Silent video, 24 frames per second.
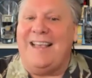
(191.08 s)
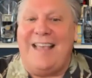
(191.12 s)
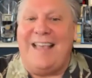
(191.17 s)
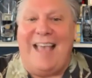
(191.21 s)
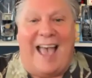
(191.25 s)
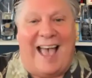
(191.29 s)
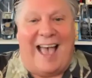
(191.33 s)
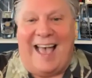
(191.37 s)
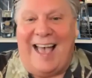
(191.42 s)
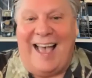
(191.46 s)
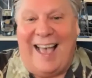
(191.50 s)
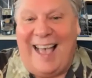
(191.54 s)

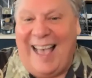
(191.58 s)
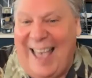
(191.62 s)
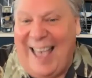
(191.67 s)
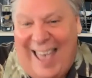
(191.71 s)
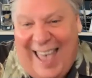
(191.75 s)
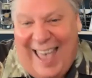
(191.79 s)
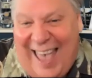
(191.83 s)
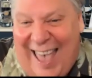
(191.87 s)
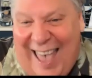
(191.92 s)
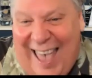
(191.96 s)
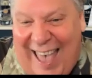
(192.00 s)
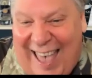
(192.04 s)
yeah,
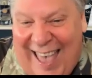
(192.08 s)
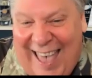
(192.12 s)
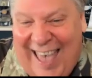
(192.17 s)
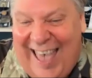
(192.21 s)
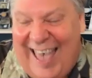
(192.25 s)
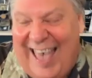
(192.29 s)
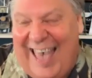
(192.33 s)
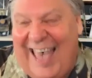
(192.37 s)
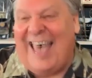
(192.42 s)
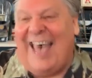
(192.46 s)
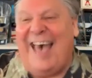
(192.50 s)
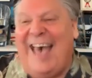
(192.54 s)

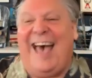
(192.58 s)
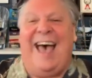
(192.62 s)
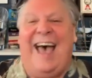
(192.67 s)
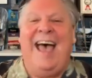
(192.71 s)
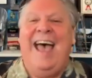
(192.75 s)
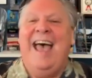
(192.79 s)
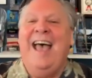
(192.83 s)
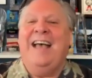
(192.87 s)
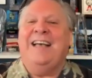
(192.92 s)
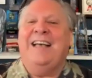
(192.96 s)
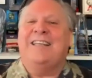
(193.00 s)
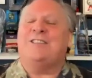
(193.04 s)
yeah.
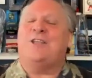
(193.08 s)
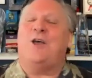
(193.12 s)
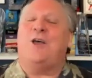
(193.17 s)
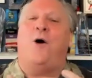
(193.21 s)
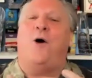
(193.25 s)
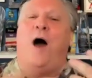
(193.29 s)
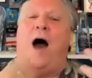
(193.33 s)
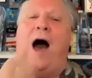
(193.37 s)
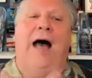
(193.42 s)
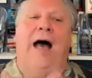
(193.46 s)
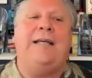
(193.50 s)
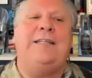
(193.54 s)

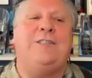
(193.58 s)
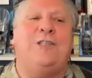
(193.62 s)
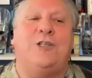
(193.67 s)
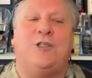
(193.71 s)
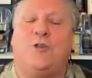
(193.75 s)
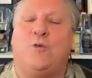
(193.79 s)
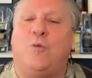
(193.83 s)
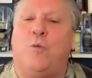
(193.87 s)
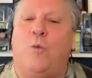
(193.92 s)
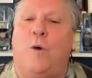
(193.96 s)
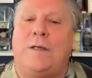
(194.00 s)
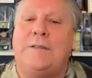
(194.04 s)
So I
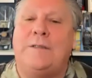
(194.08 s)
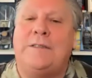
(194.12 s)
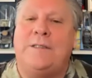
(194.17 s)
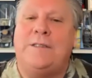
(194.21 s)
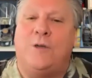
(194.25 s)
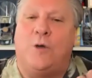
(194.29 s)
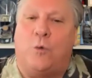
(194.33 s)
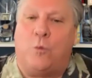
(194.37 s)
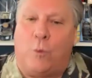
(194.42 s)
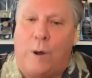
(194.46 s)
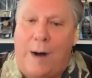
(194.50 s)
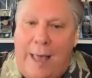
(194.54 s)
just wasn't
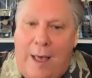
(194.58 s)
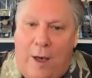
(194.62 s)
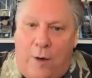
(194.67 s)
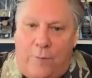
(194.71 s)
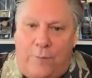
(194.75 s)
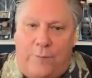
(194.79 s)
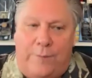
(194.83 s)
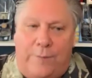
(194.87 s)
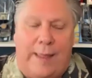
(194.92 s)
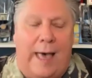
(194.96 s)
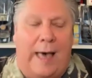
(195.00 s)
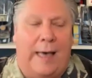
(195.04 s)

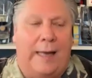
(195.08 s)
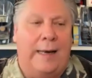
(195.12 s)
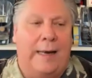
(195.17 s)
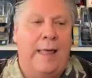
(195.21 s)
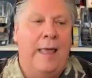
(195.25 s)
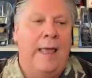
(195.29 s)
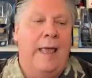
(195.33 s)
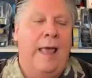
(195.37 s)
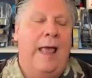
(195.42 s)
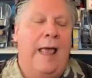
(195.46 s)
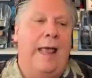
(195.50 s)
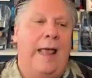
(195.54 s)
around that.
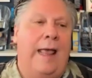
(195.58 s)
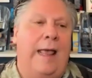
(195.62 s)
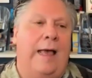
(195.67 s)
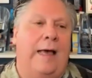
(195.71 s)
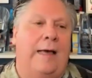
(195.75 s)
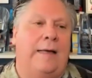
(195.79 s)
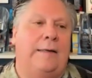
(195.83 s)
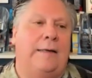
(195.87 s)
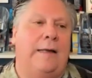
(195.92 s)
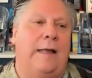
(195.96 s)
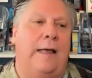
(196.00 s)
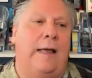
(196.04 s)

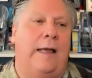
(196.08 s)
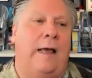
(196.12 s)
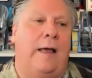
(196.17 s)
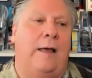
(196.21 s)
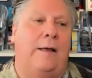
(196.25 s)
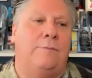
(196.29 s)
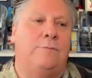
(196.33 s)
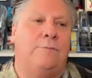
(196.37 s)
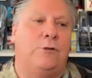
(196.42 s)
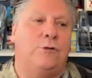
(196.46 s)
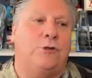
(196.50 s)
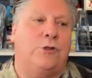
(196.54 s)

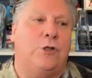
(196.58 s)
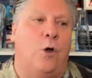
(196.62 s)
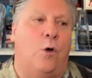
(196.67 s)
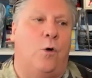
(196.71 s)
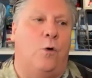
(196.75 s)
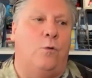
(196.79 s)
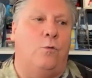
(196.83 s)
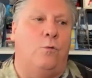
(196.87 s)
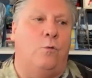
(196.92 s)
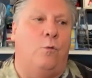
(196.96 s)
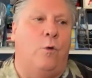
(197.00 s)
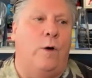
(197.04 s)
And
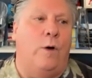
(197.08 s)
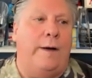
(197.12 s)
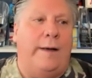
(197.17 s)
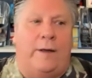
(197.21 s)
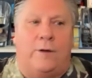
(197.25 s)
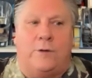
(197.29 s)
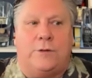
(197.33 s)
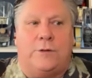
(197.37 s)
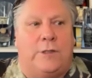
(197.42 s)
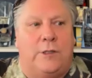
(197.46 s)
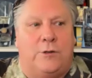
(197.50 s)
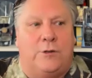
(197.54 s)
so what
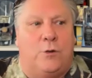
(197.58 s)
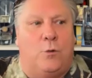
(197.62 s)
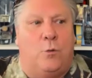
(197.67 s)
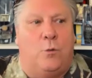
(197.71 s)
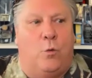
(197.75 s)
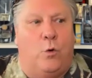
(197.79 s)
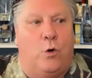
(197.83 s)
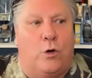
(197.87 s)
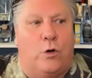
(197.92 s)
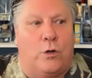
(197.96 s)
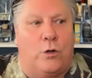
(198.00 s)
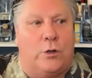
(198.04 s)
else did the
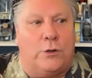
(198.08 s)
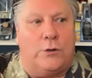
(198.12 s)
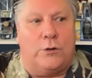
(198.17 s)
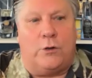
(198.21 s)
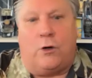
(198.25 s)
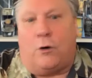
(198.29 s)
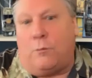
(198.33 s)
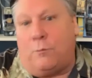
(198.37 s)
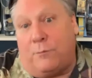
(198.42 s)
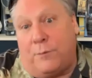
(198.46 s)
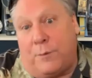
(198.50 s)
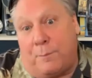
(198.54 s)
world
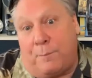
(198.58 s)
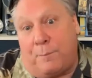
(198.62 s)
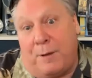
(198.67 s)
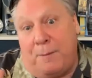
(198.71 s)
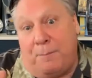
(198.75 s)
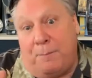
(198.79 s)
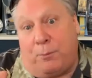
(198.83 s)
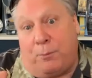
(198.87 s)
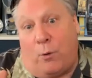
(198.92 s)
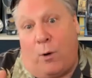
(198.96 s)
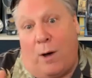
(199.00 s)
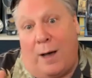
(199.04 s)
or the
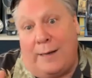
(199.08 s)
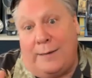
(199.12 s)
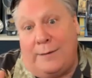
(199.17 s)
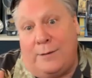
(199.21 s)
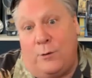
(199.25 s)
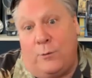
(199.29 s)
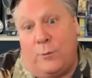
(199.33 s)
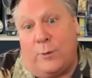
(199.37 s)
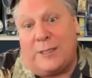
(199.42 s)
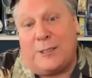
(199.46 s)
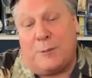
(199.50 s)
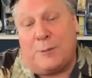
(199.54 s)
people I
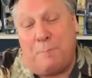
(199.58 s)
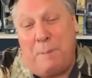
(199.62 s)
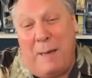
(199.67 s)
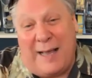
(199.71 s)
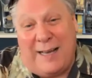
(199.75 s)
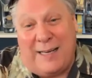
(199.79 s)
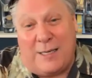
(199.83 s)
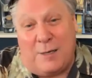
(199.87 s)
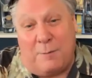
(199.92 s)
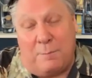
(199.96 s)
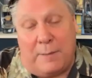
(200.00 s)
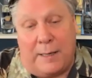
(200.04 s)
knew
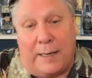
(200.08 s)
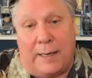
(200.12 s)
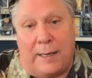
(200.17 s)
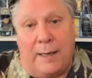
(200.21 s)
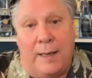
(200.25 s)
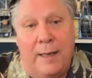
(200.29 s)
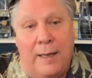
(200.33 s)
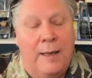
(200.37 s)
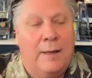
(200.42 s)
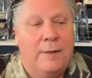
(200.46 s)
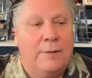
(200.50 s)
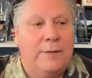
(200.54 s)
expect of
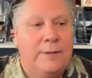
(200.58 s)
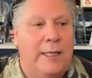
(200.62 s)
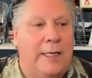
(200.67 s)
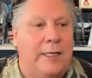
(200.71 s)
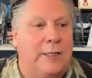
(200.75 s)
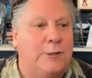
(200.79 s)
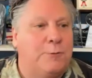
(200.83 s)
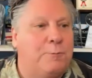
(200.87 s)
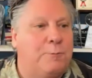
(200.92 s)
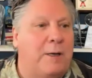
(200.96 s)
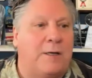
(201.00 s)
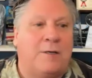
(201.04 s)
me? They
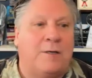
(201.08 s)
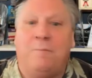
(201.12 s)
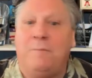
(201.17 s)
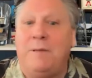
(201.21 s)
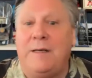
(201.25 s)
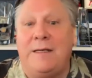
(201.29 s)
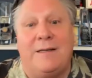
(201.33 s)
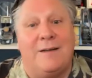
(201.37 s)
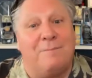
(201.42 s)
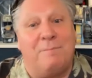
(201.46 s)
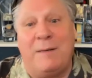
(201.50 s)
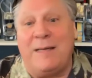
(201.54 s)
expected
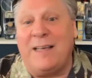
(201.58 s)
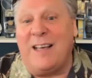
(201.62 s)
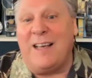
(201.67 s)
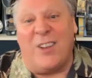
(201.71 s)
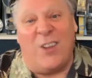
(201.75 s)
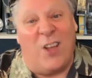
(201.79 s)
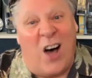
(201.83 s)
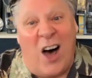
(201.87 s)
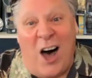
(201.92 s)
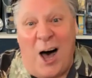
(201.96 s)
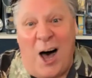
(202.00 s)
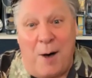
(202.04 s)
me to be a
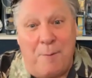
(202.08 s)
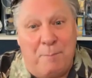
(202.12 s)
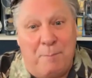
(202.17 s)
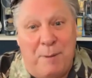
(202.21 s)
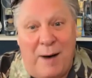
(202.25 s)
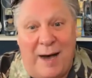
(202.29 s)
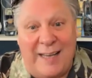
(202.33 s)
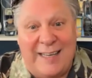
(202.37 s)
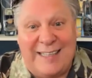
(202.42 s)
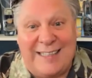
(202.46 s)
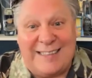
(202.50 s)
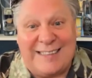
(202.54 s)

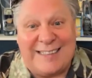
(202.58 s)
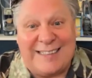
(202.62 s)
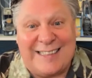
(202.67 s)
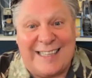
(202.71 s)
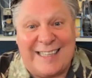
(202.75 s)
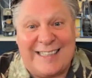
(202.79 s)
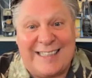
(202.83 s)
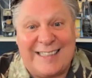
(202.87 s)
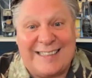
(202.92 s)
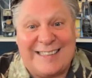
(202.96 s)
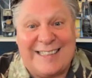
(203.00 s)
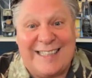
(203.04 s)
law-abiding
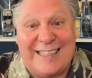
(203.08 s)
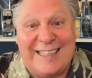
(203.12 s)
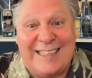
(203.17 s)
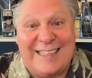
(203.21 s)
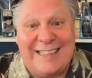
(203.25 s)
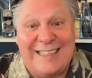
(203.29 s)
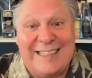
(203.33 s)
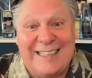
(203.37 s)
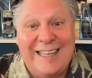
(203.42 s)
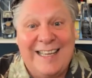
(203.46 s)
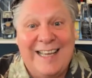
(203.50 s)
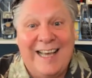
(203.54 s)

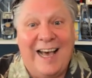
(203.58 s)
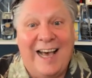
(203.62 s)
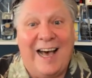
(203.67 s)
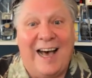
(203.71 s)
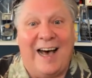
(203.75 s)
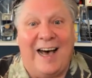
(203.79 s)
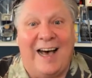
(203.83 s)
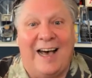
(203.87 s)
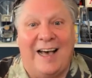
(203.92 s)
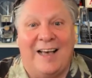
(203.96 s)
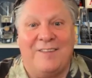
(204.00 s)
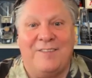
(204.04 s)
citizen.
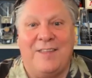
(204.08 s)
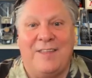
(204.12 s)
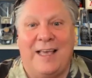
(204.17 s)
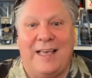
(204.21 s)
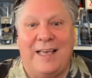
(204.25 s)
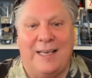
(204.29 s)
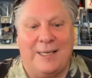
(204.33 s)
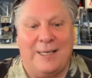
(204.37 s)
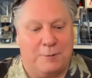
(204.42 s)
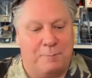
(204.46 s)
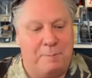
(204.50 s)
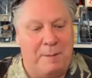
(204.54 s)

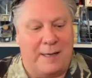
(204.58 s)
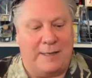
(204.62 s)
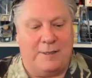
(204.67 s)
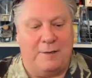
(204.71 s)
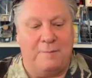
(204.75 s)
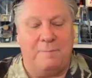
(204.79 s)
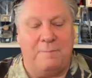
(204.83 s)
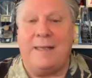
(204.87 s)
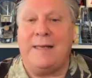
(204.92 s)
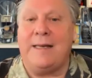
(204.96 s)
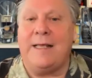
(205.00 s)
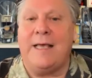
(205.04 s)
They
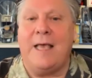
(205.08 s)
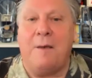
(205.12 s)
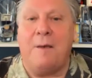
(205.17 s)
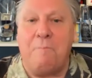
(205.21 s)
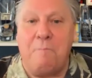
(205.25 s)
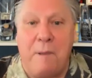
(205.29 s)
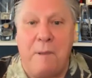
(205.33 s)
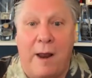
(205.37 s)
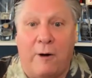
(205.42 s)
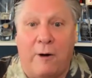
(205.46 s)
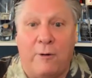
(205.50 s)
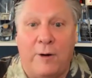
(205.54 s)
expected me to get
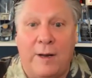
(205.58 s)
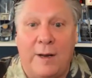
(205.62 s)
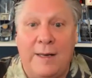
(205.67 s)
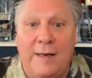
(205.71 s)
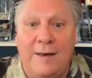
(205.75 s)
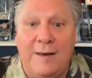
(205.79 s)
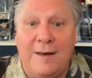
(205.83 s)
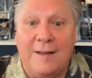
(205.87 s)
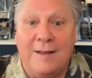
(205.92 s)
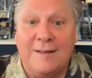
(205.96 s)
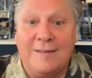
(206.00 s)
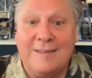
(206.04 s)

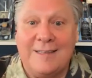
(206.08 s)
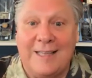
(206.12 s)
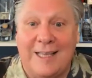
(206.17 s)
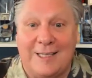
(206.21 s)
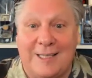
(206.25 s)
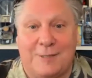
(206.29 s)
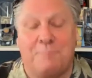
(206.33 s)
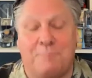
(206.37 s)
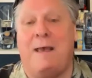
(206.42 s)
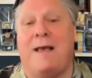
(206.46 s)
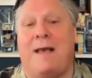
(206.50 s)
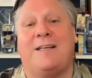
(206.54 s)
married. They
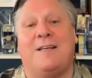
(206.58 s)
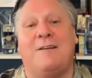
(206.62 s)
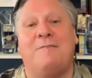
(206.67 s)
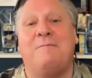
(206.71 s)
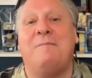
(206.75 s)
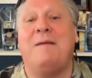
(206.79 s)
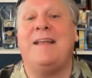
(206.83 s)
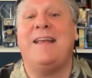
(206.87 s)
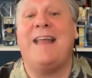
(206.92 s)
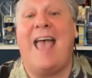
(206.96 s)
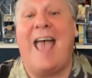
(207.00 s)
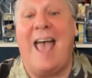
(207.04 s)
expected
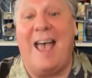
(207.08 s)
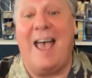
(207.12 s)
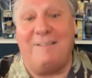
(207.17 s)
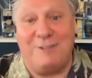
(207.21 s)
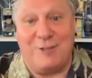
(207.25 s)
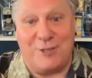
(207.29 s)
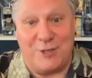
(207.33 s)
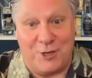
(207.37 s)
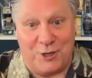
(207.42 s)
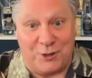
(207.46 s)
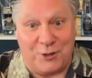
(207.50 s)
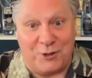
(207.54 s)
me to have
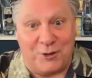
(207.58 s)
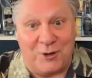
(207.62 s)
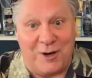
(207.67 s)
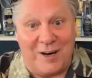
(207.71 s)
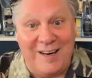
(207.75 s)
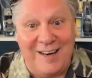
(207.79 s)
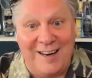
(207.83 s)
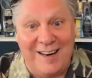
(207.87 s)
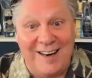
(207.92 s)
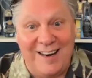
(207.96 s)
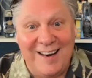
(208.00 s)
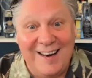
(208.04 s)

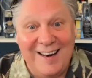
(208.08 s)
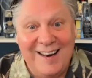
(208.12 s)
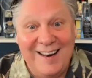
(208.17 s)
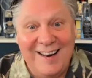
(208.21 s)
children.